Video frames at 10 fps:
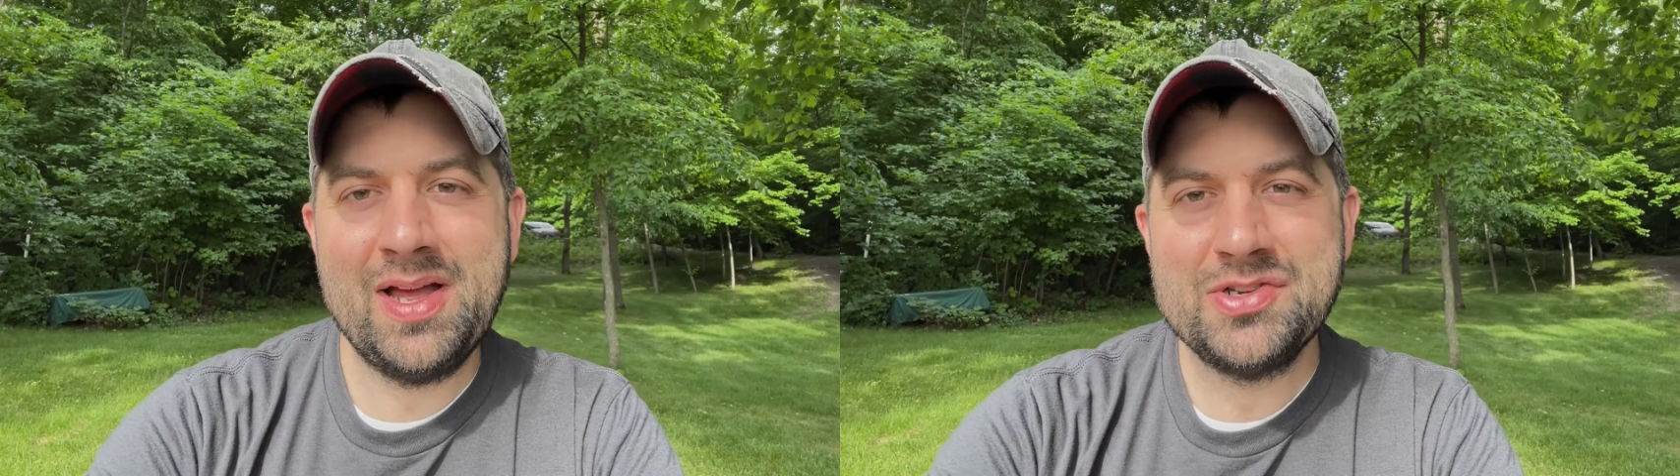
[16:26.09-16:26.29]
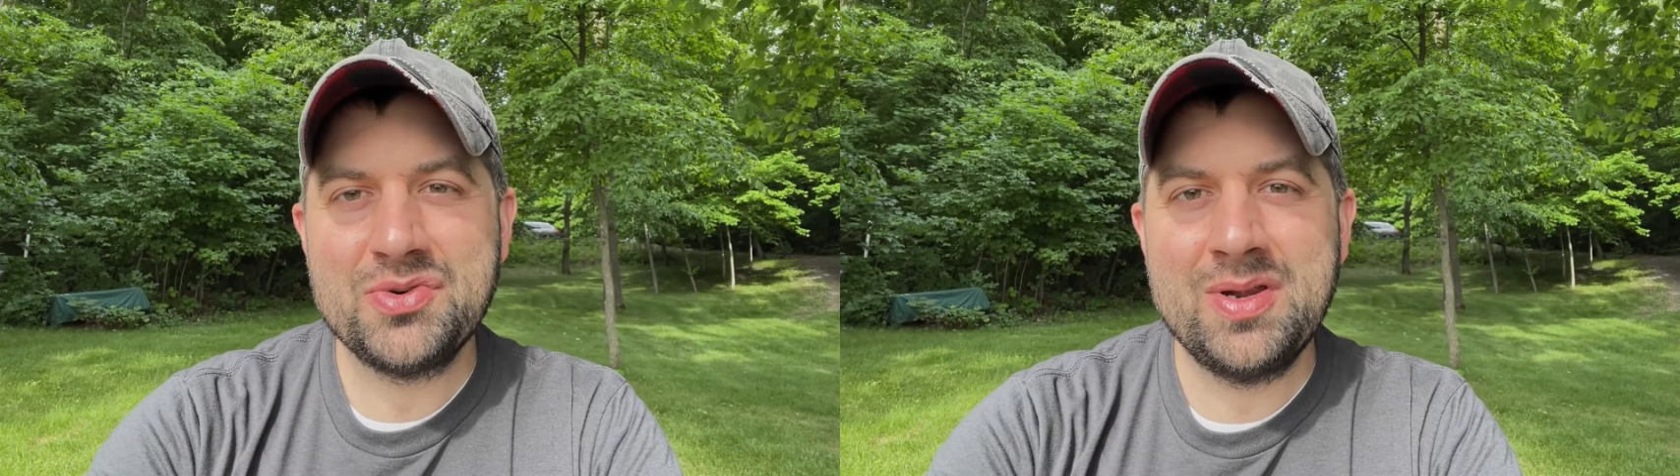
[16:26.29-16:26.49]

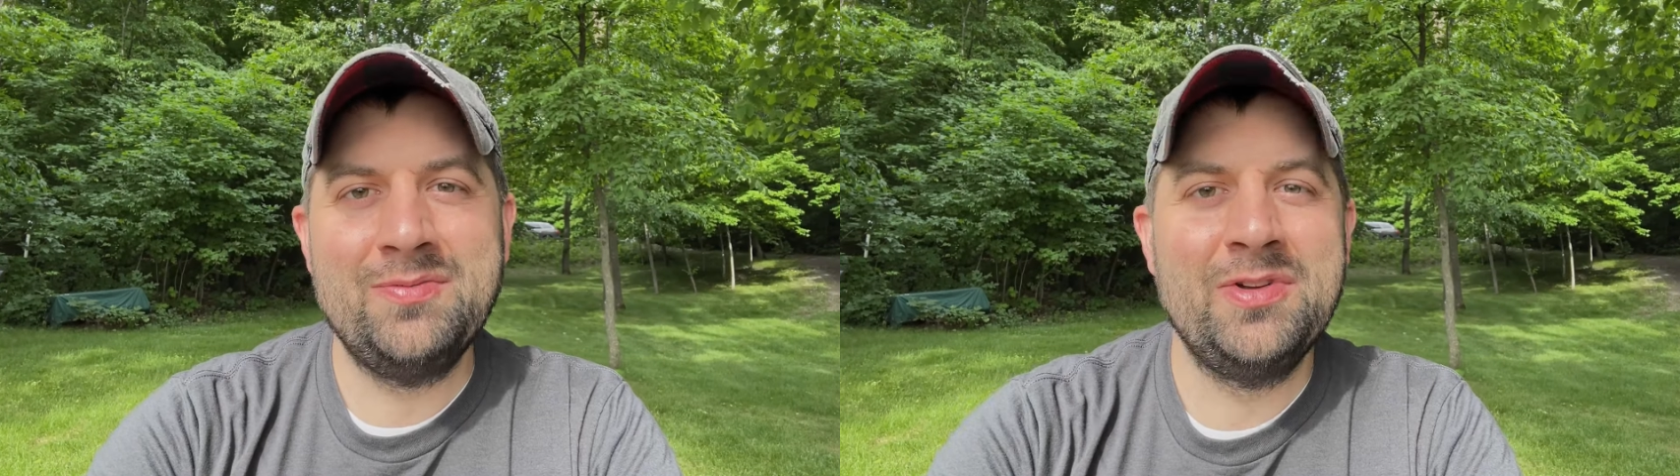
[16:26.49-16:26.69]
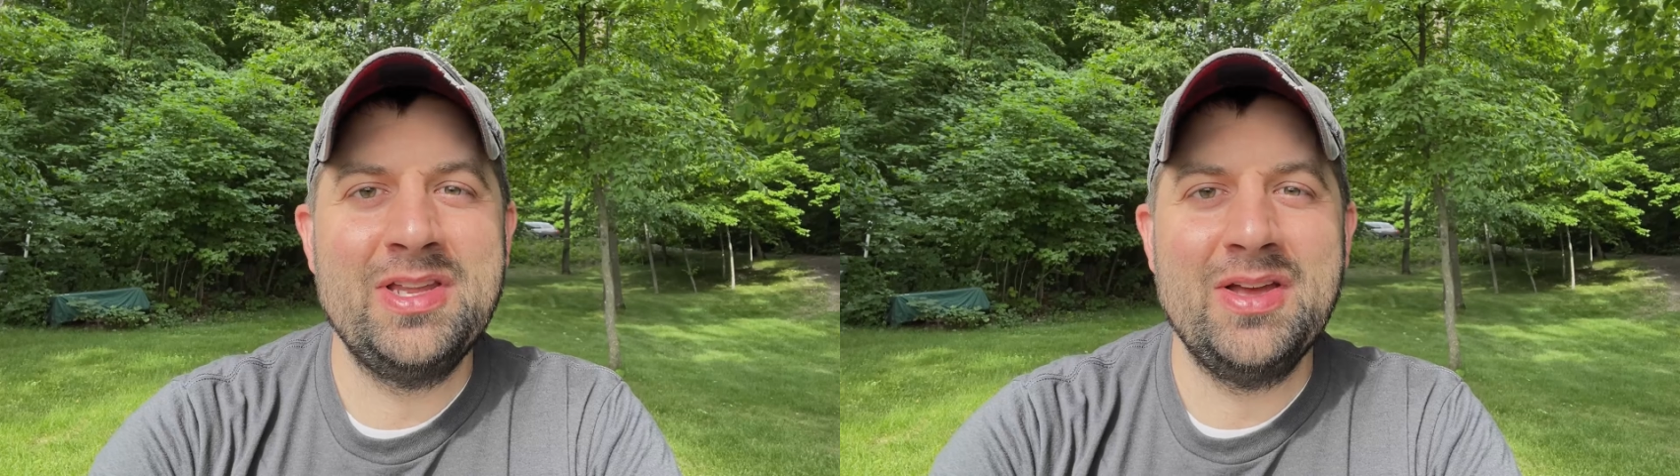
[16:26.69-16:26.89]
ice
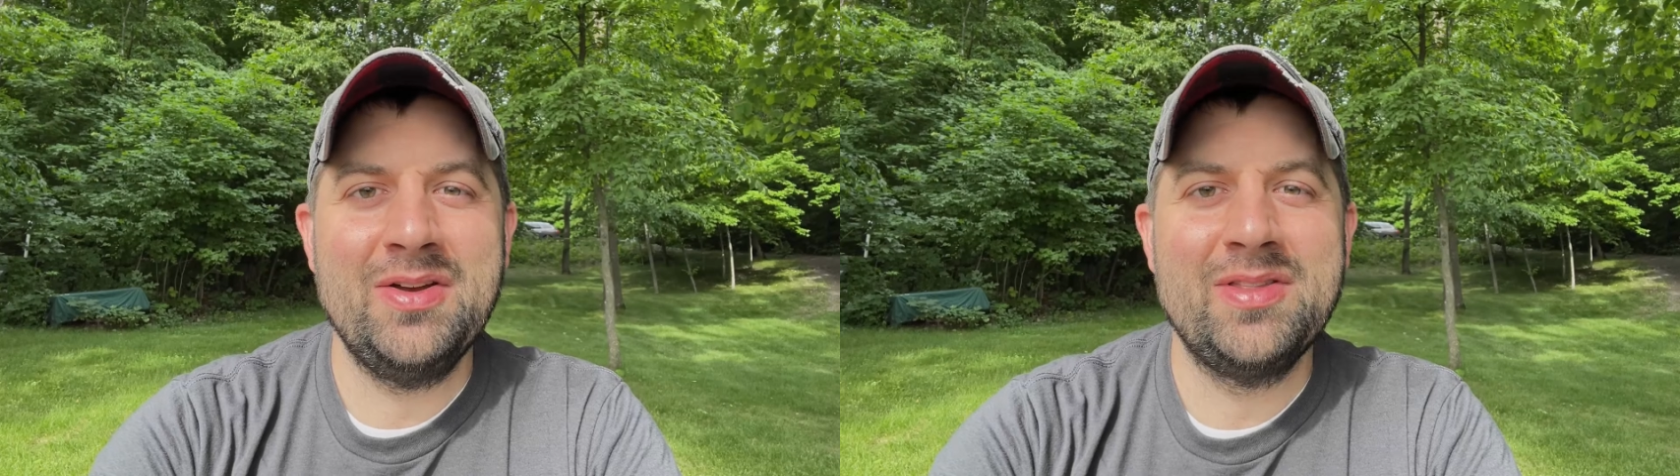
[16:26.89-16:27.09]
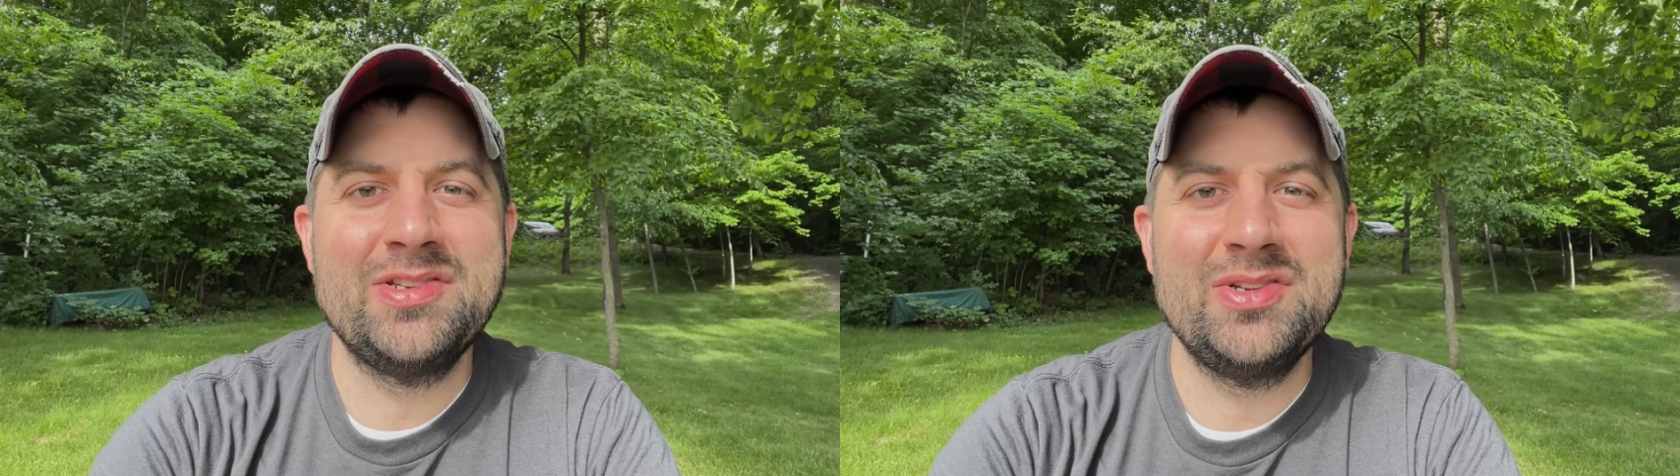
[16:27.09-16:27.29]
cream
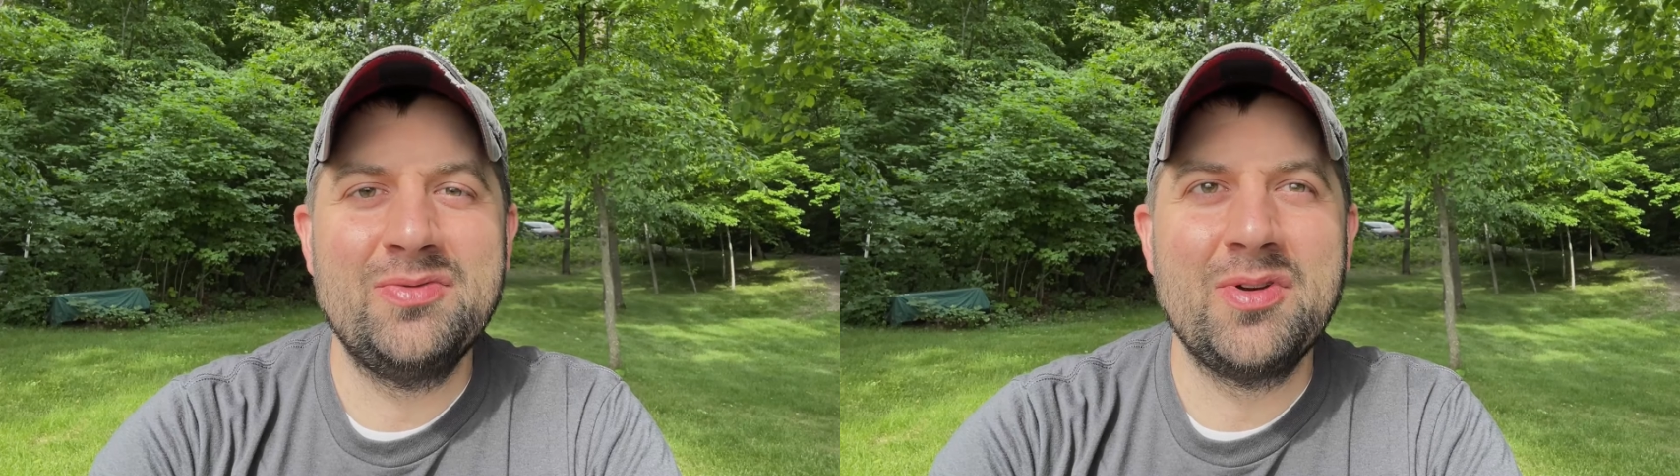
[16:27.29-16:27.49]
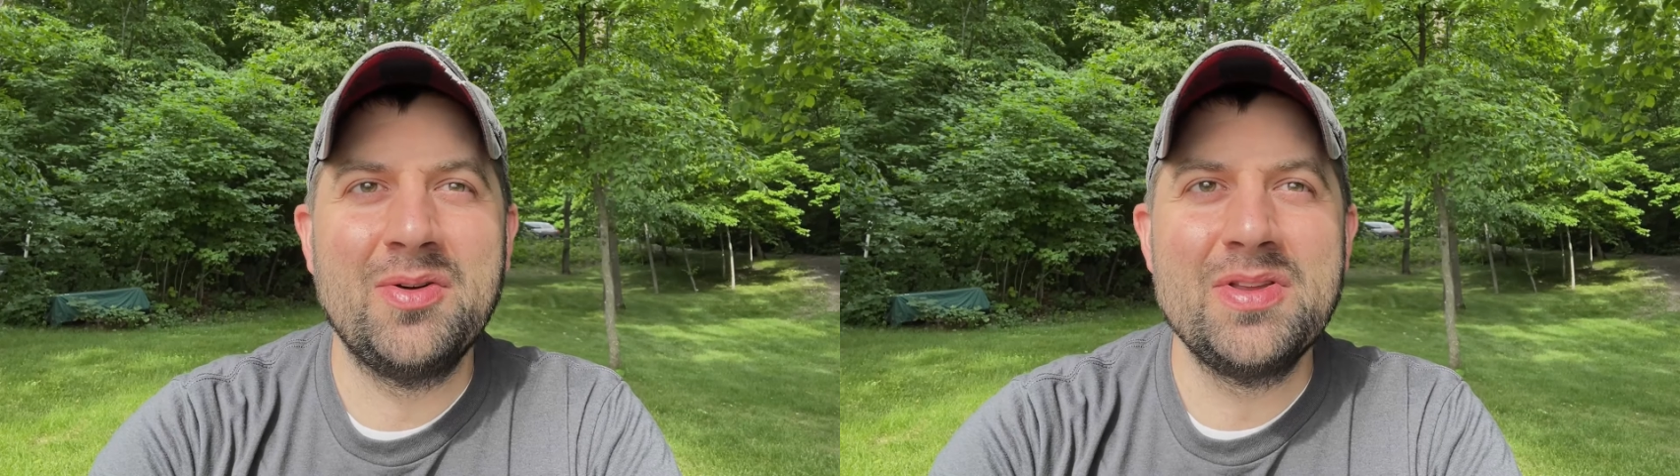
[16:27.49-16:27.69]
video that
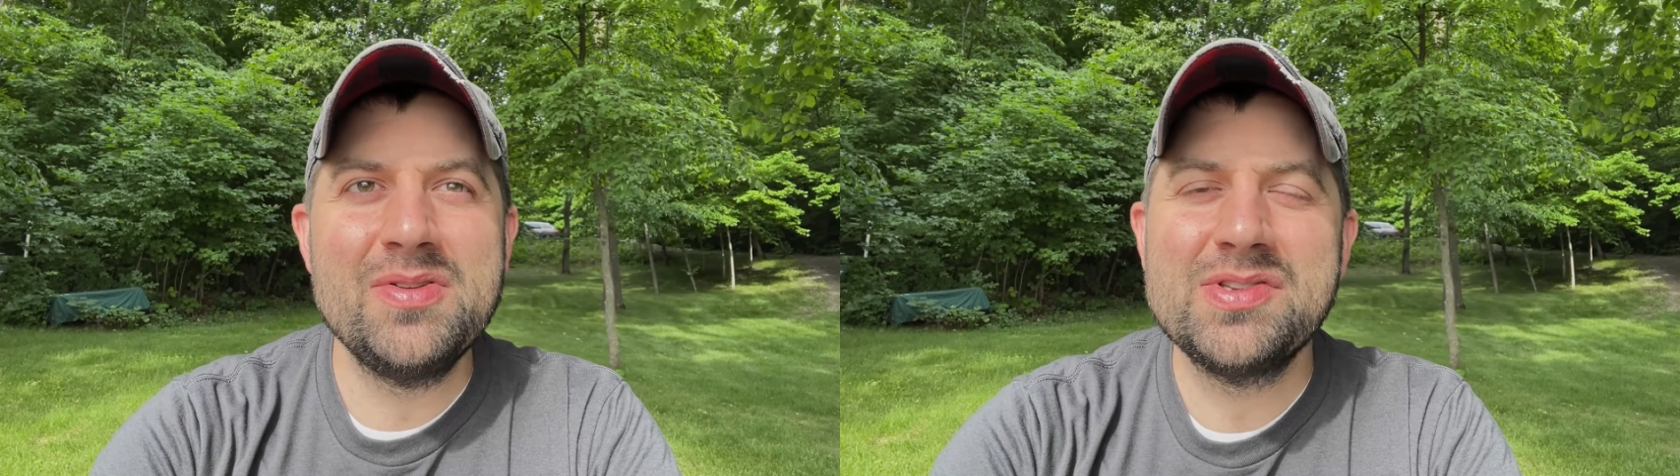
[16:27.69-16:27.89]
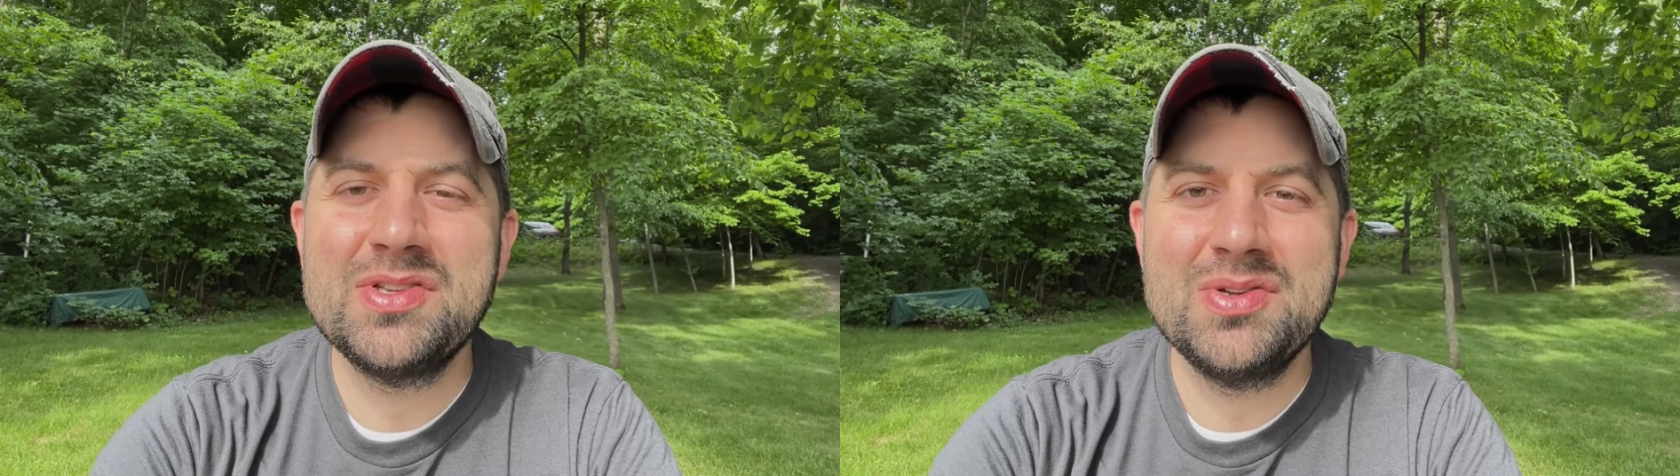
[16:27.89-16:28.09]
you've grown
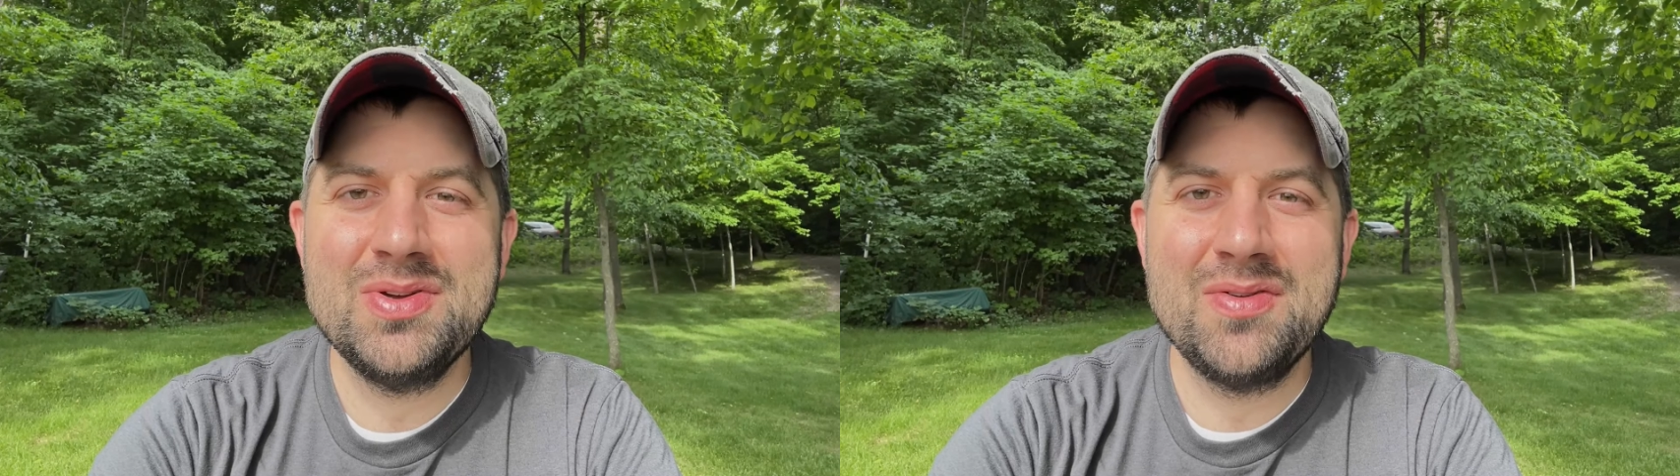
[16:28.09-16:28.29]
used to